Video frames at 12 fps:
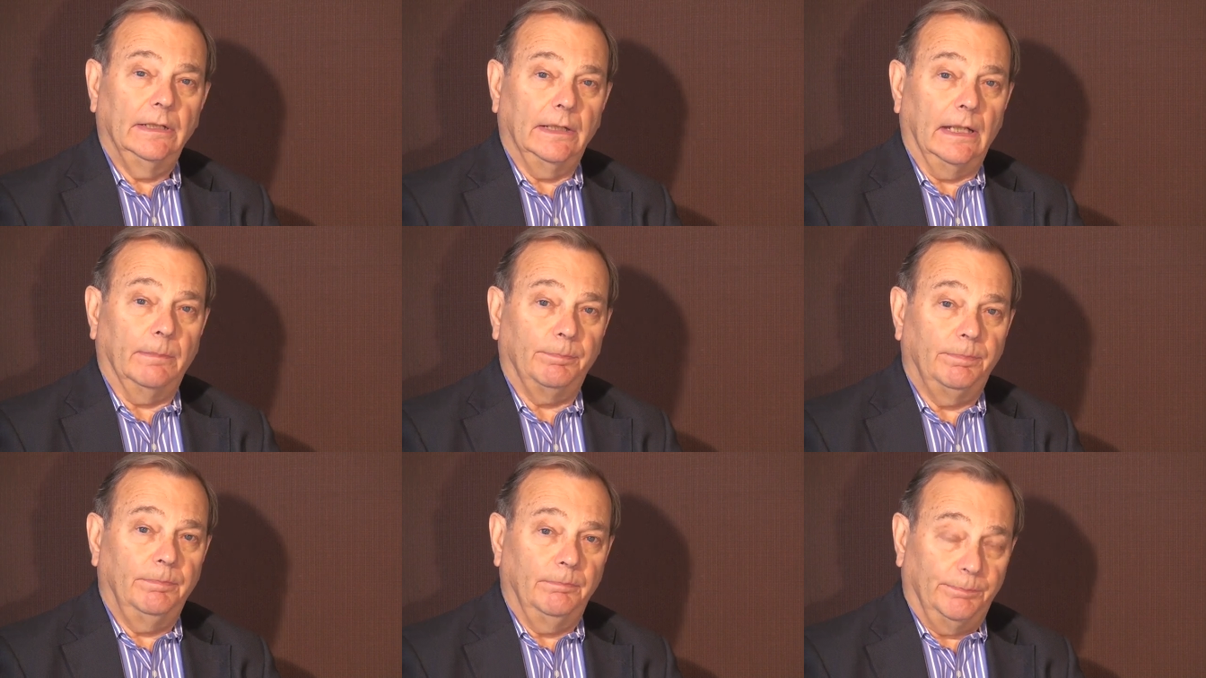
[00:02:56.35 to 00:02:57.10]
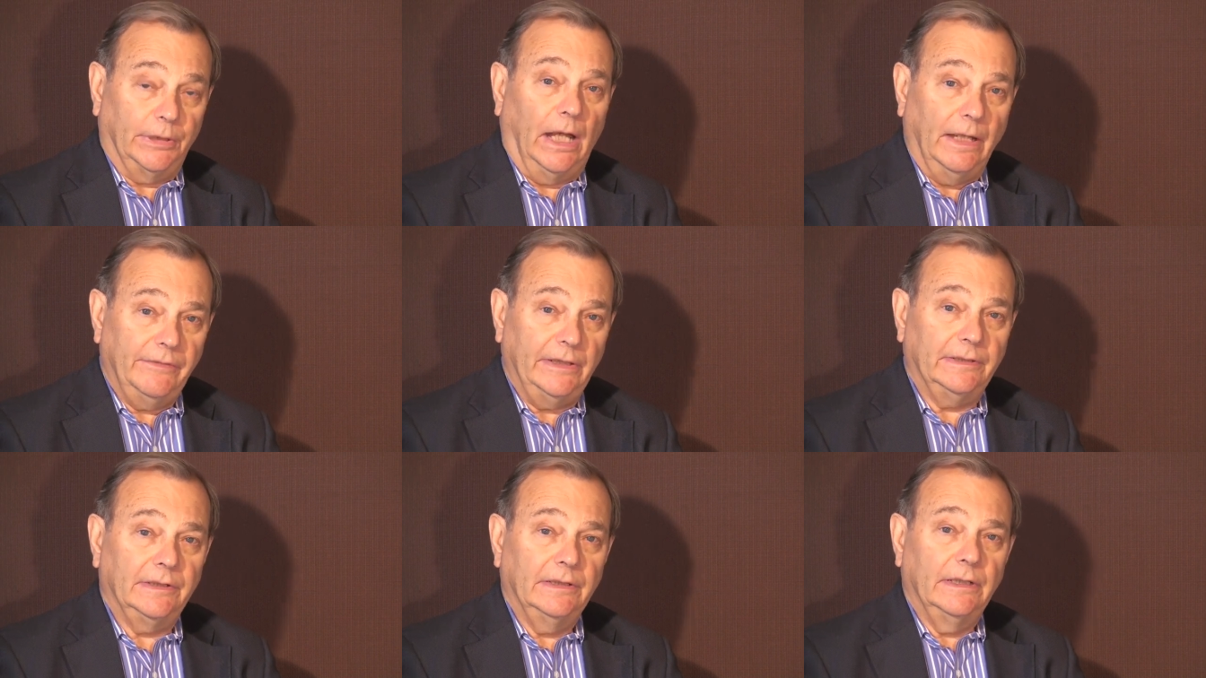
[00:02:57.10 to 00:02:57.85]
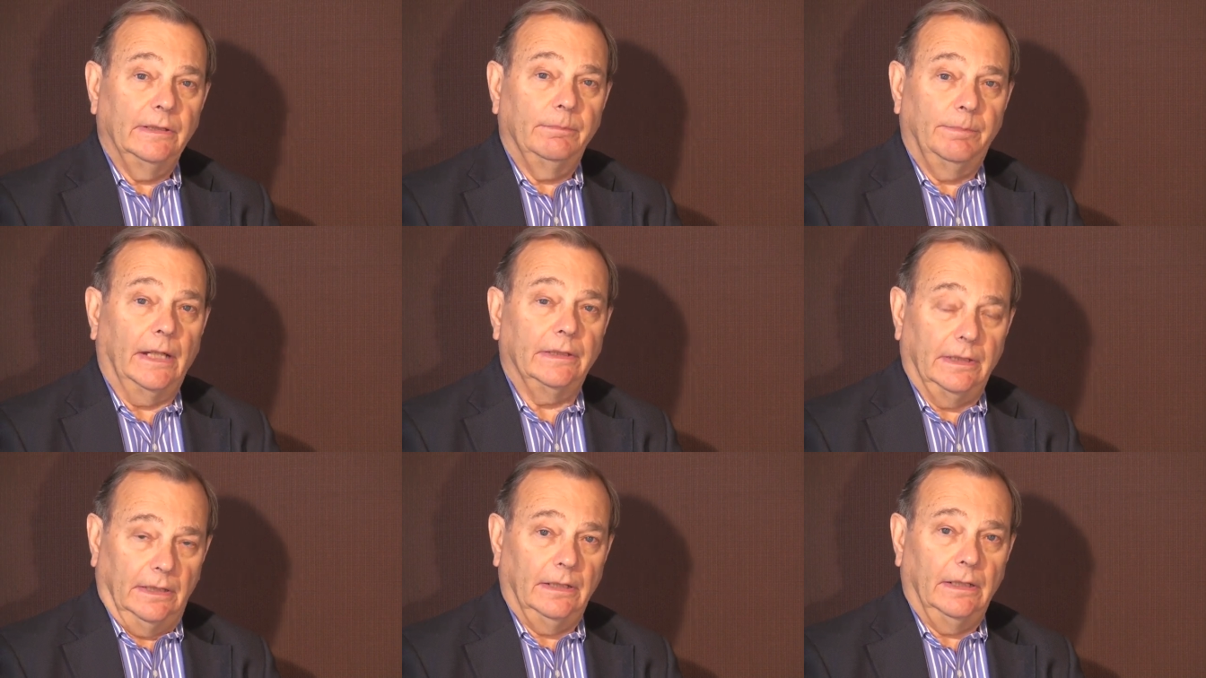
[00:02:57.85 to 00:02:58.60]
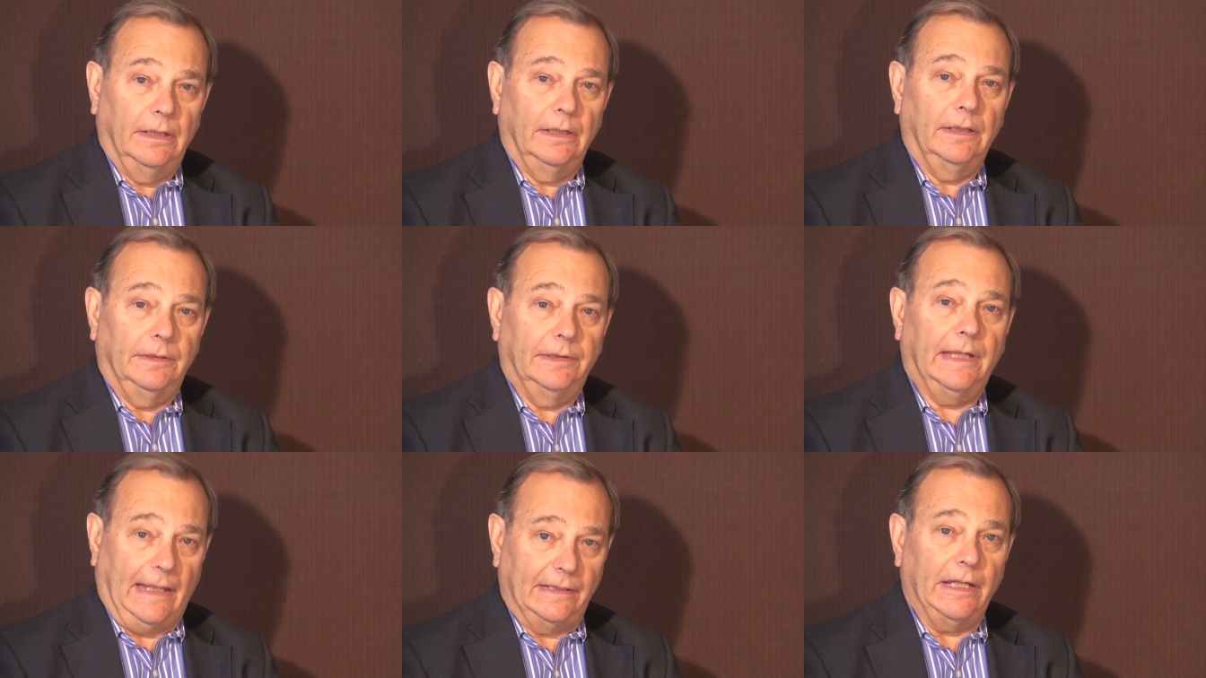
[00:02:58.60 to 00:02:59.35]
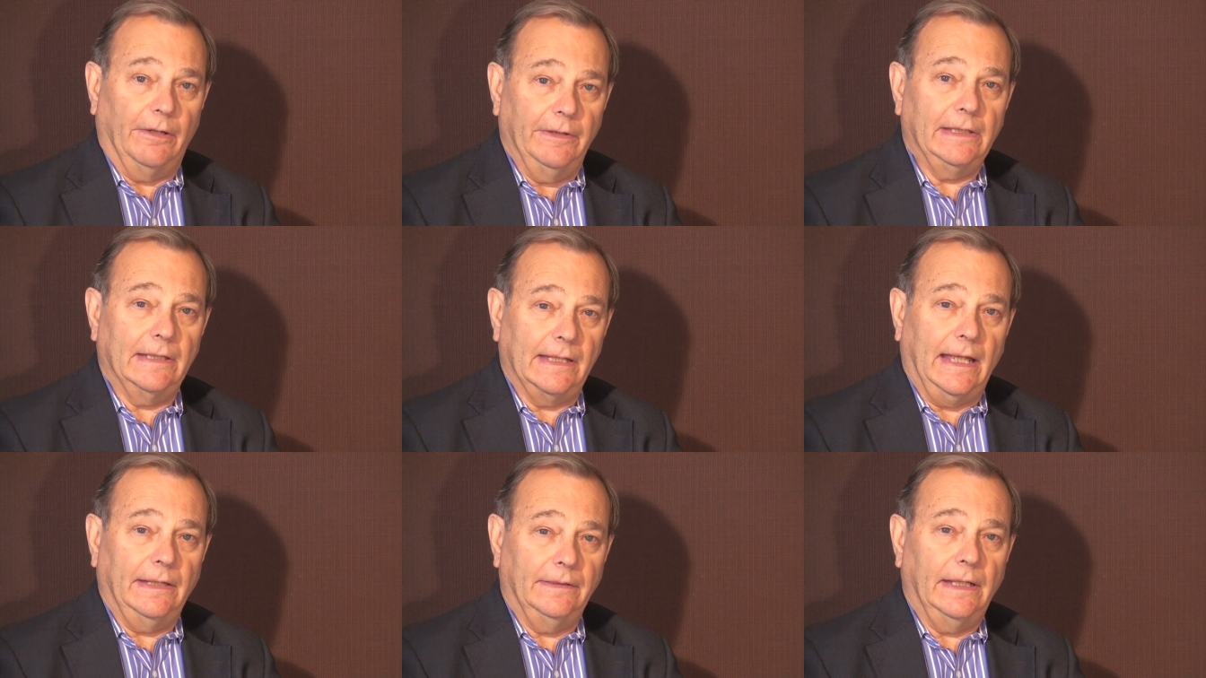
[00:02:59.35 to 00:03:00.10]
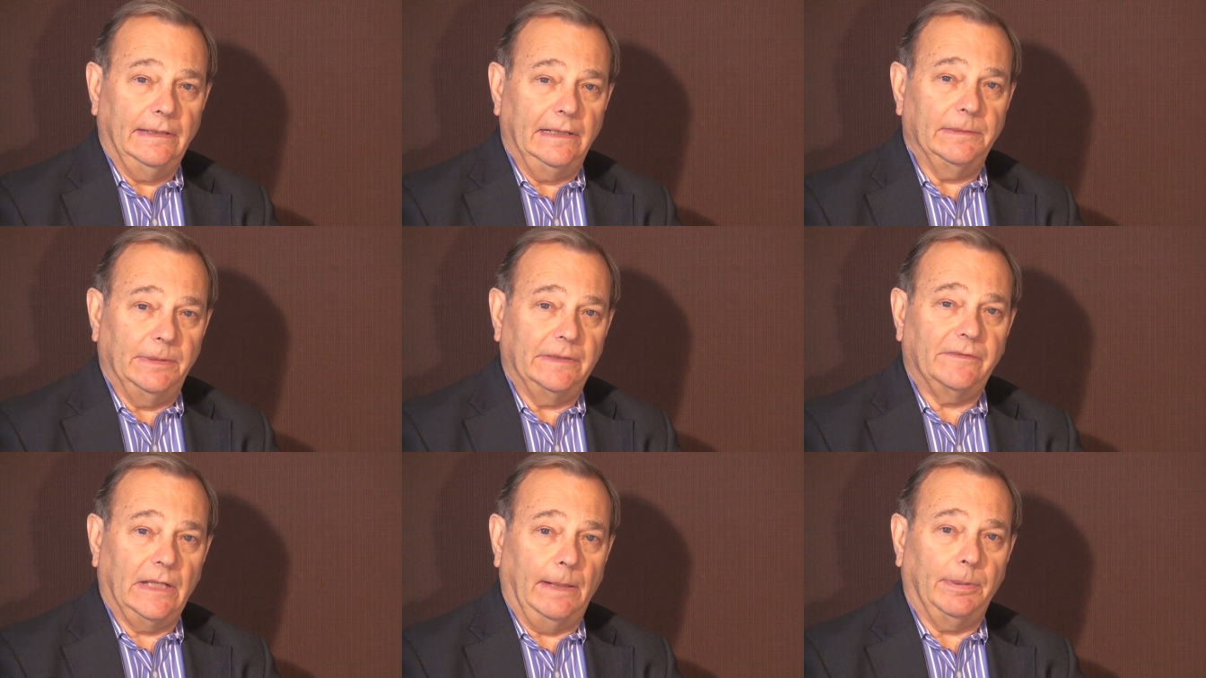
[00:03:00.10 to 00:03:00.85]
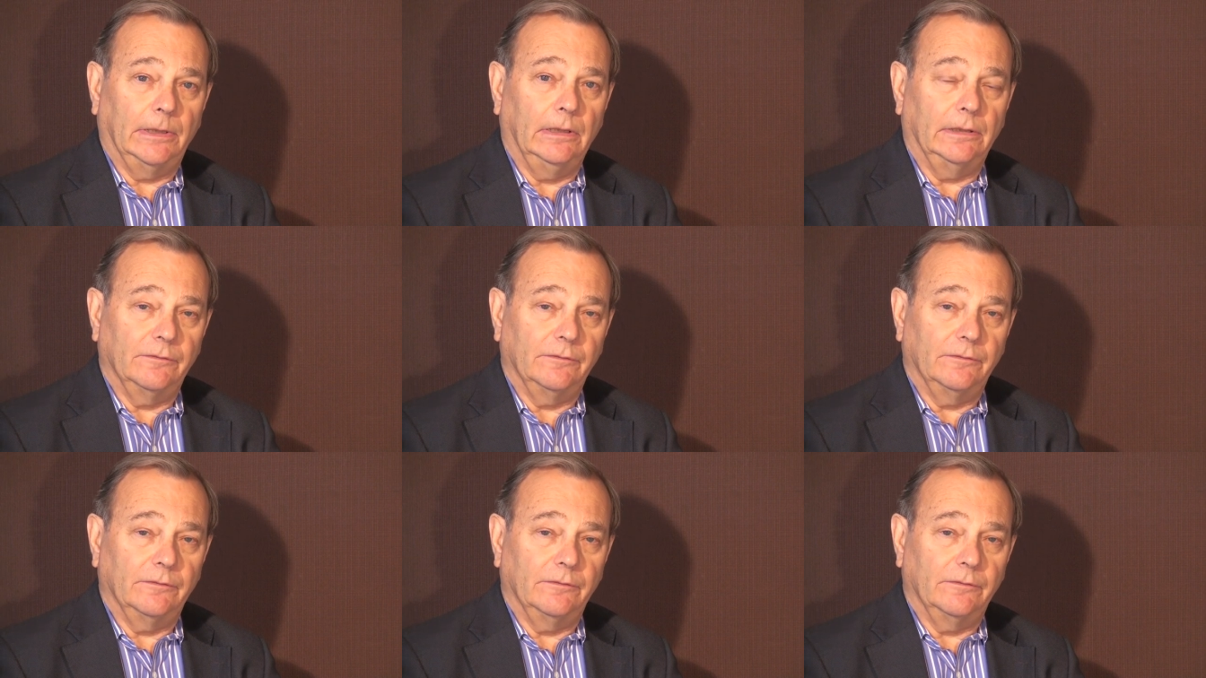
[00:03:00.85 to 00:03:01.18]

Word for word: They're private, but to get going again, they need a bit of capital.